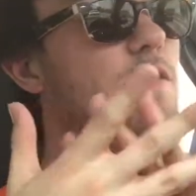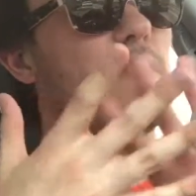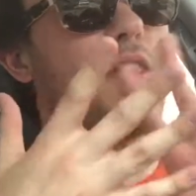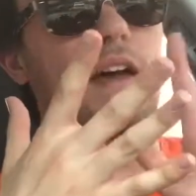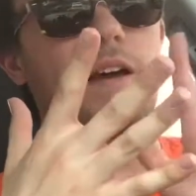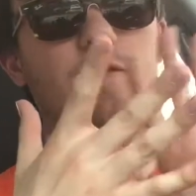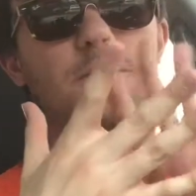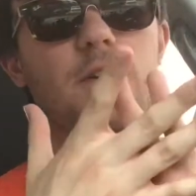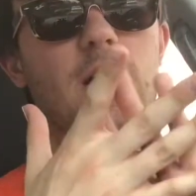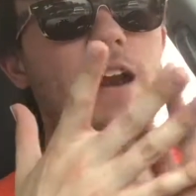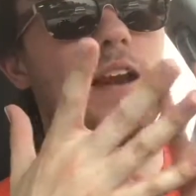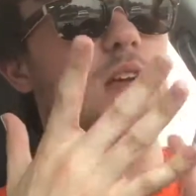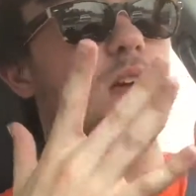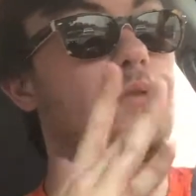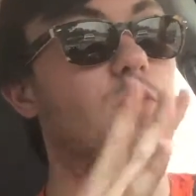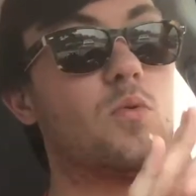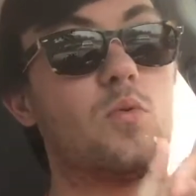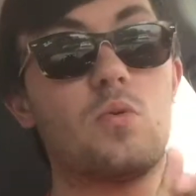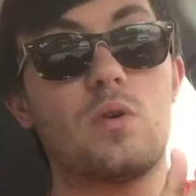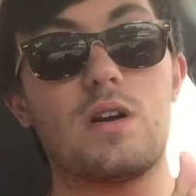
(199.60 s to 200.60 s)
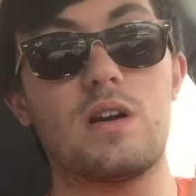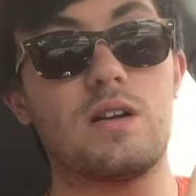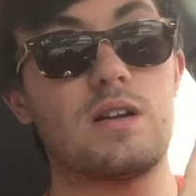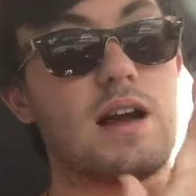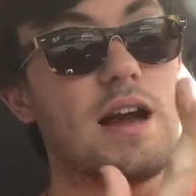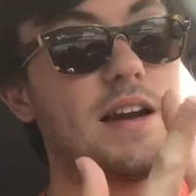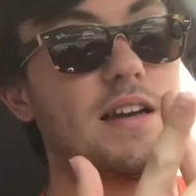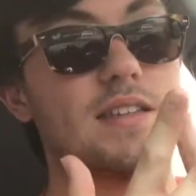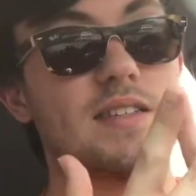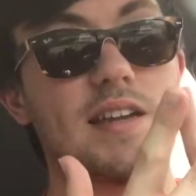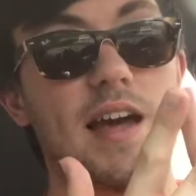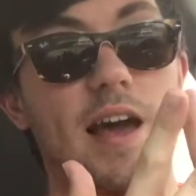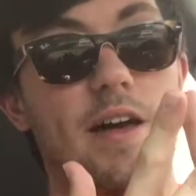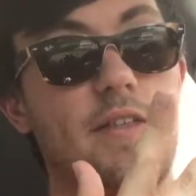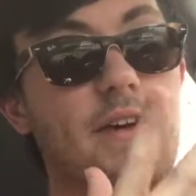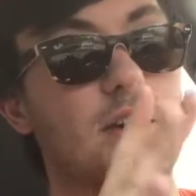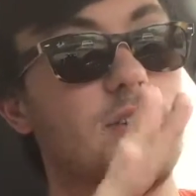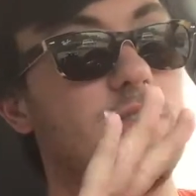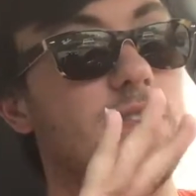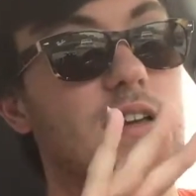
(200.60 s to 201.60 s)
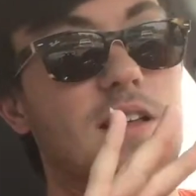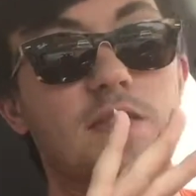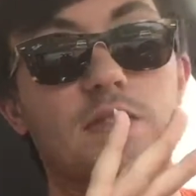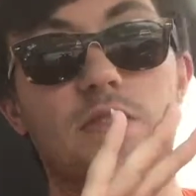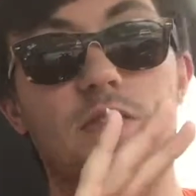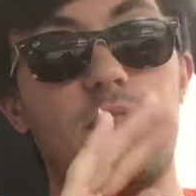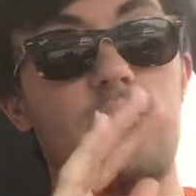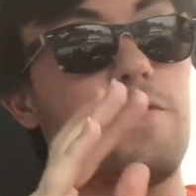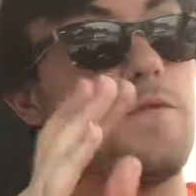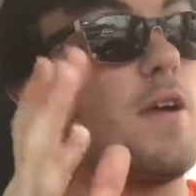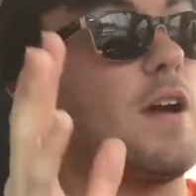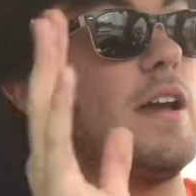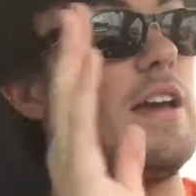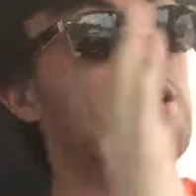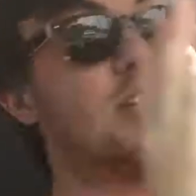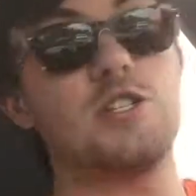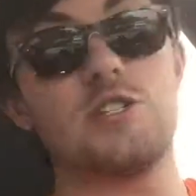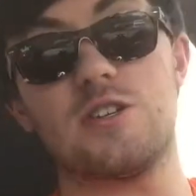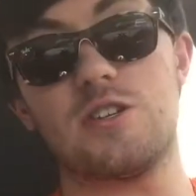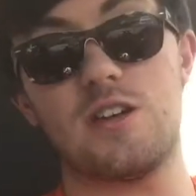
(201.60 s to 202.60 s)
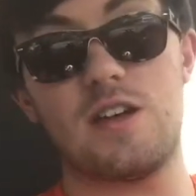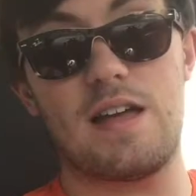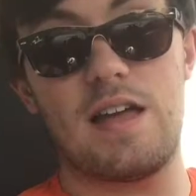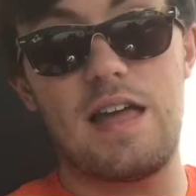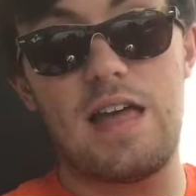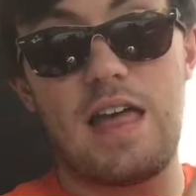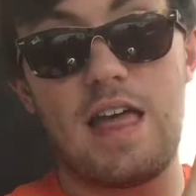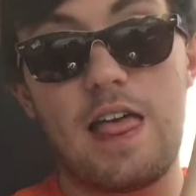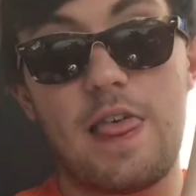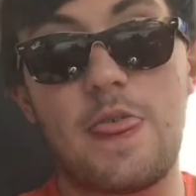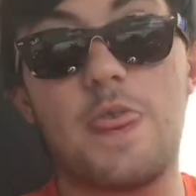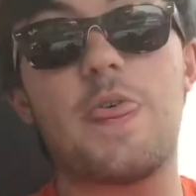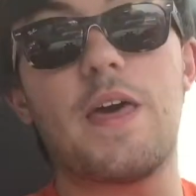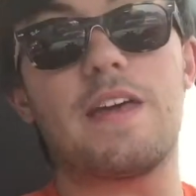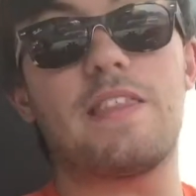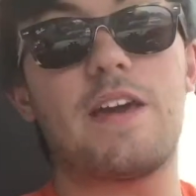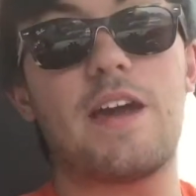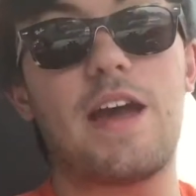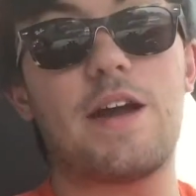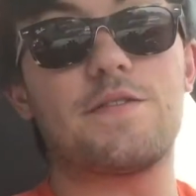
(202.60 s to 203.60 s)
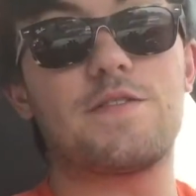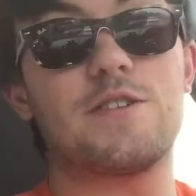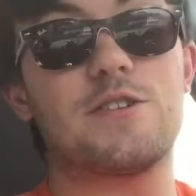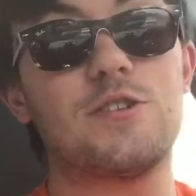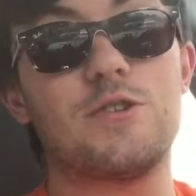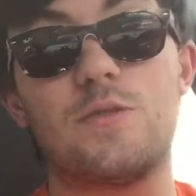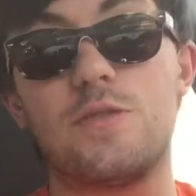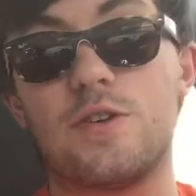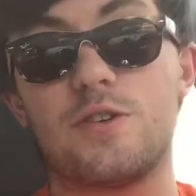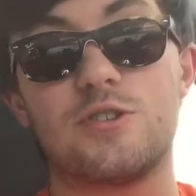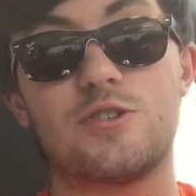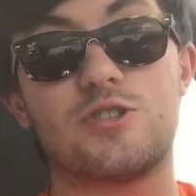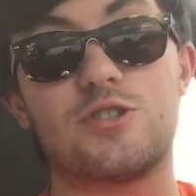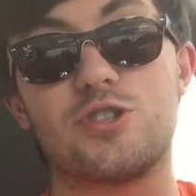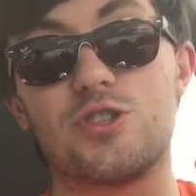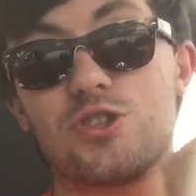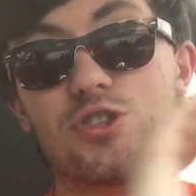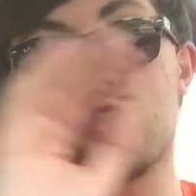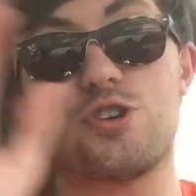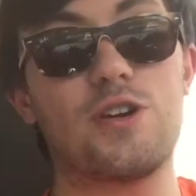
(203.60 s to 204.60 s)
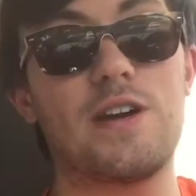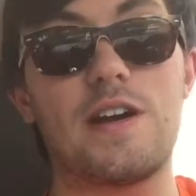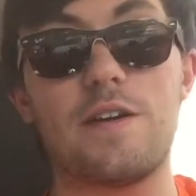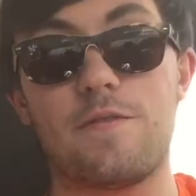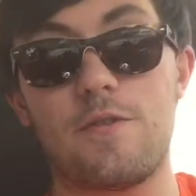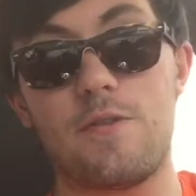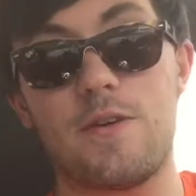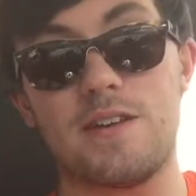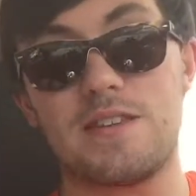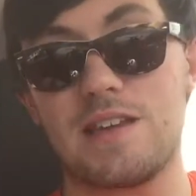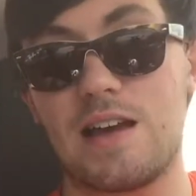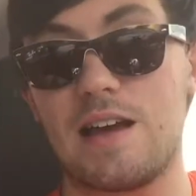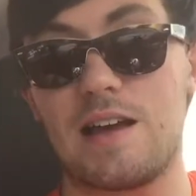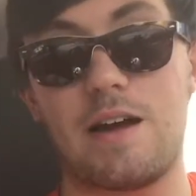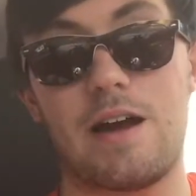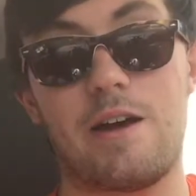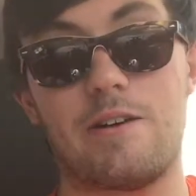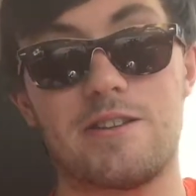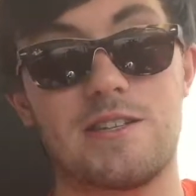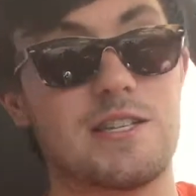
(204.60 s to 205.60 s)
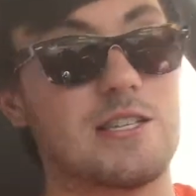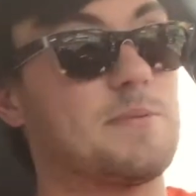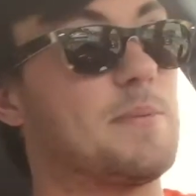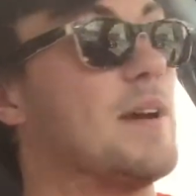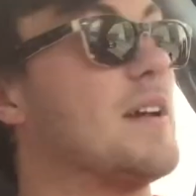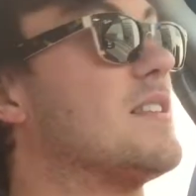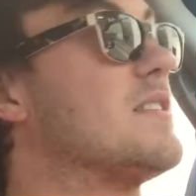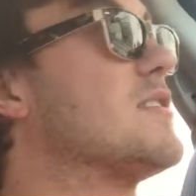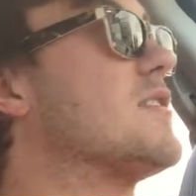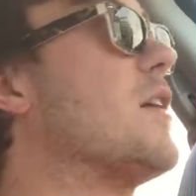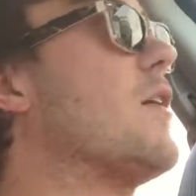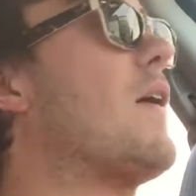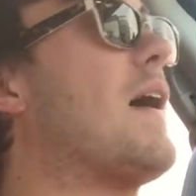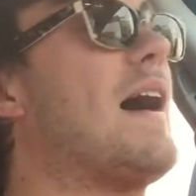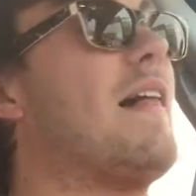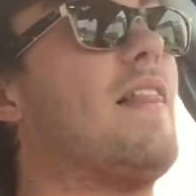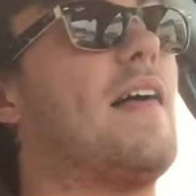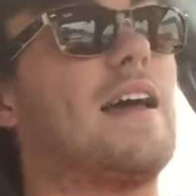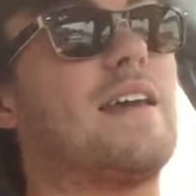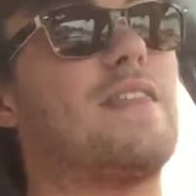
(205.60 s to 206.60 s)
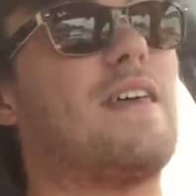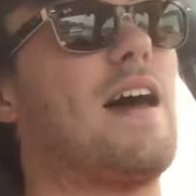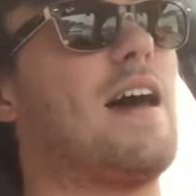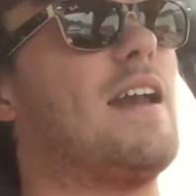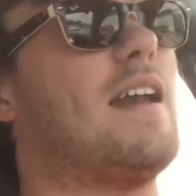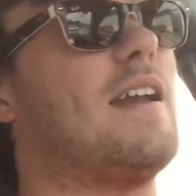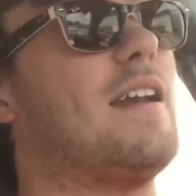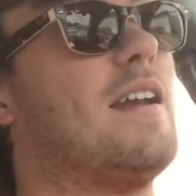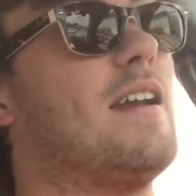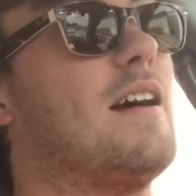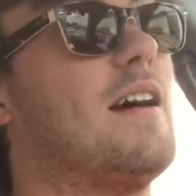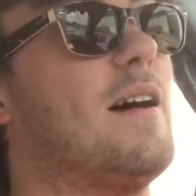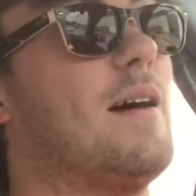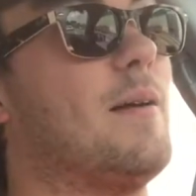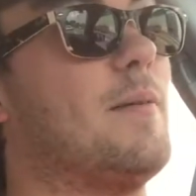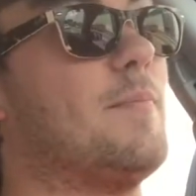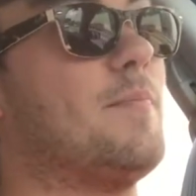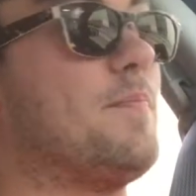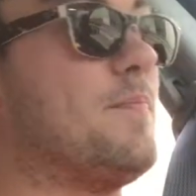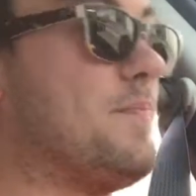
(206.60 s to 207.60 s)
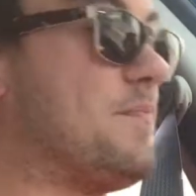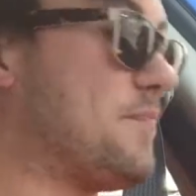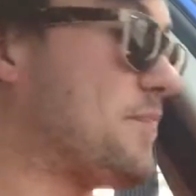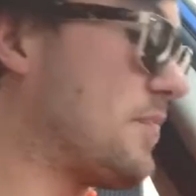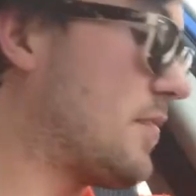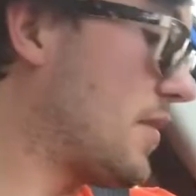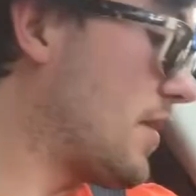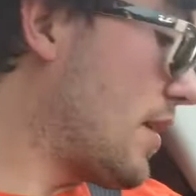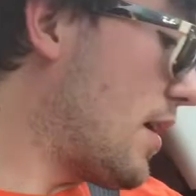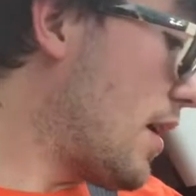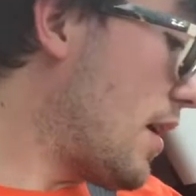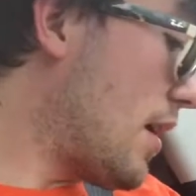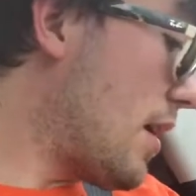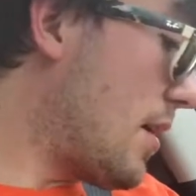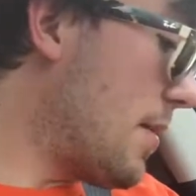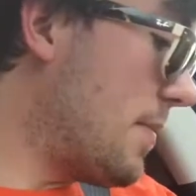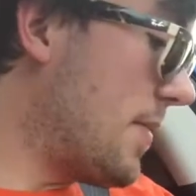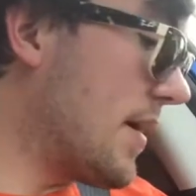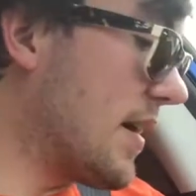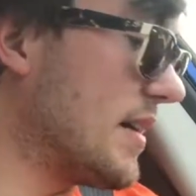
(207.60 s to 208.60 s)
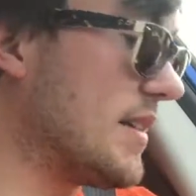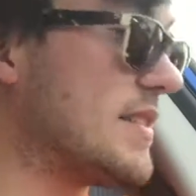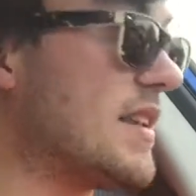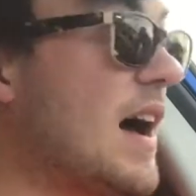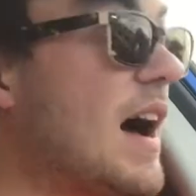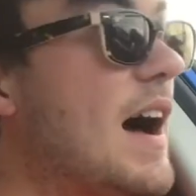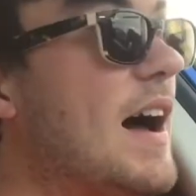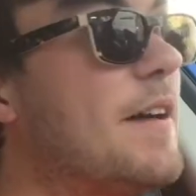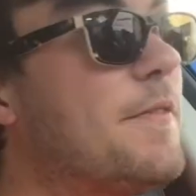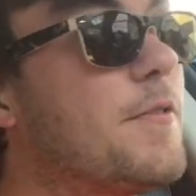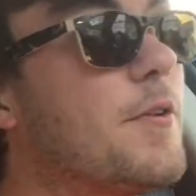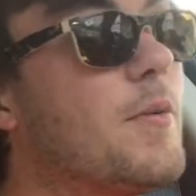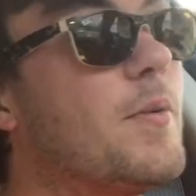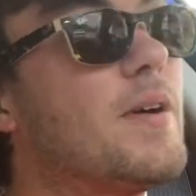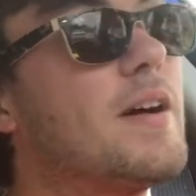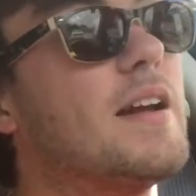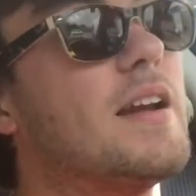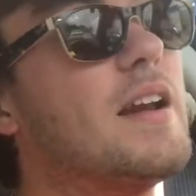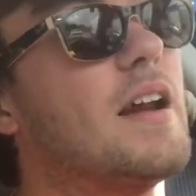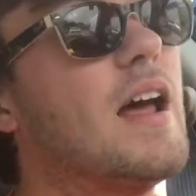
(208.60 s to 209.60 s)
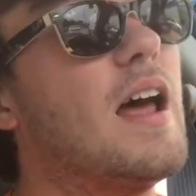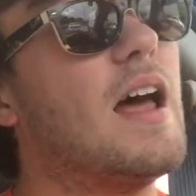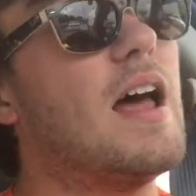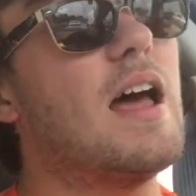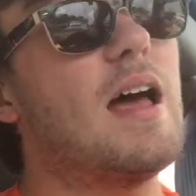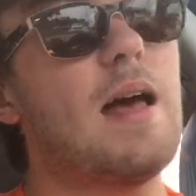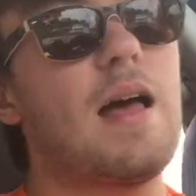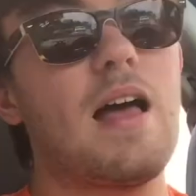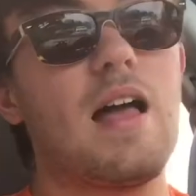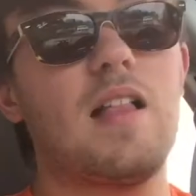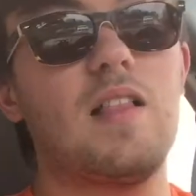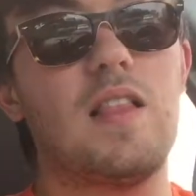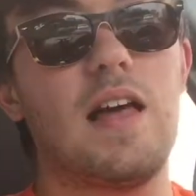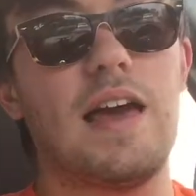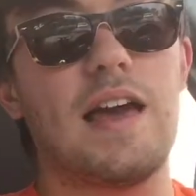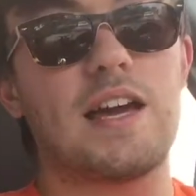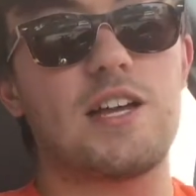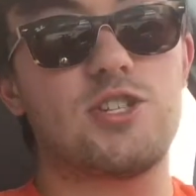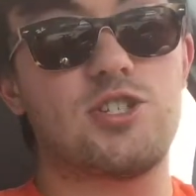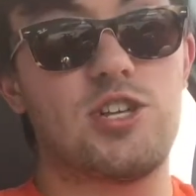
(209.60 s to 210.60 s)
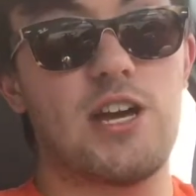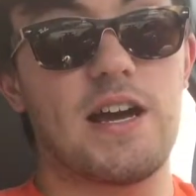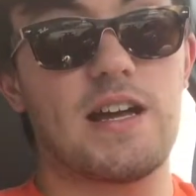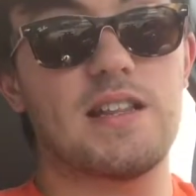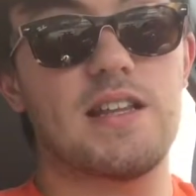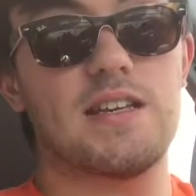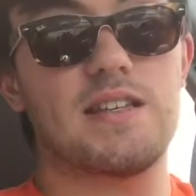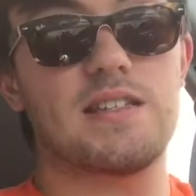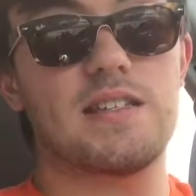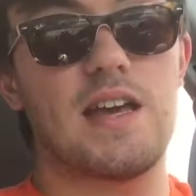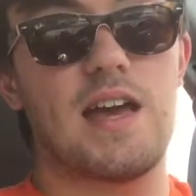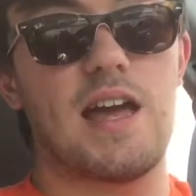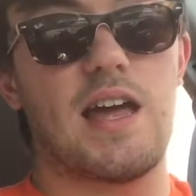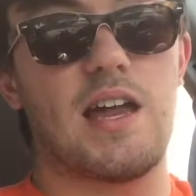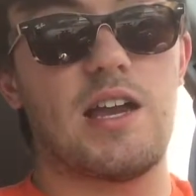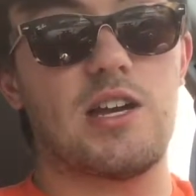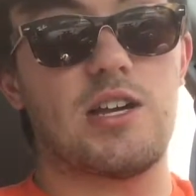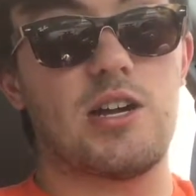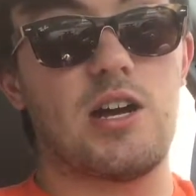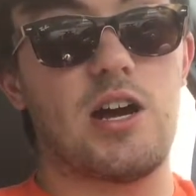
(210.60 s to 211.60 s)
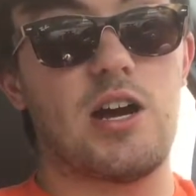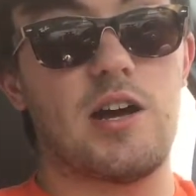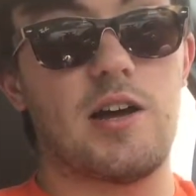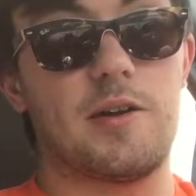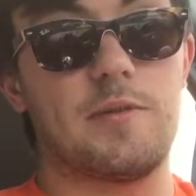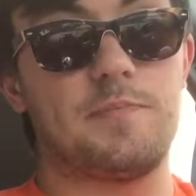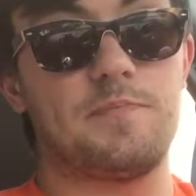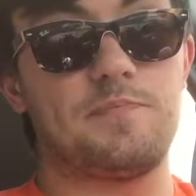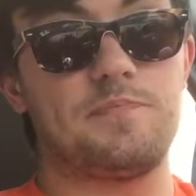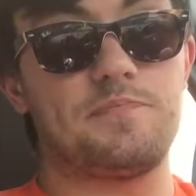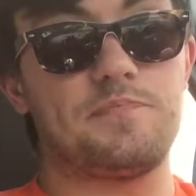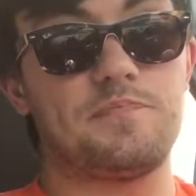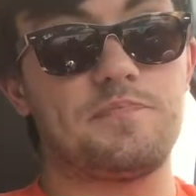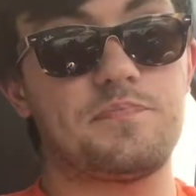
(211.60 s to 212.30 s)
like for any kind of style that you need for each thing that you have to do, there's three different ways that how it's explained. So I like that um, because I, for one, like checklist and um,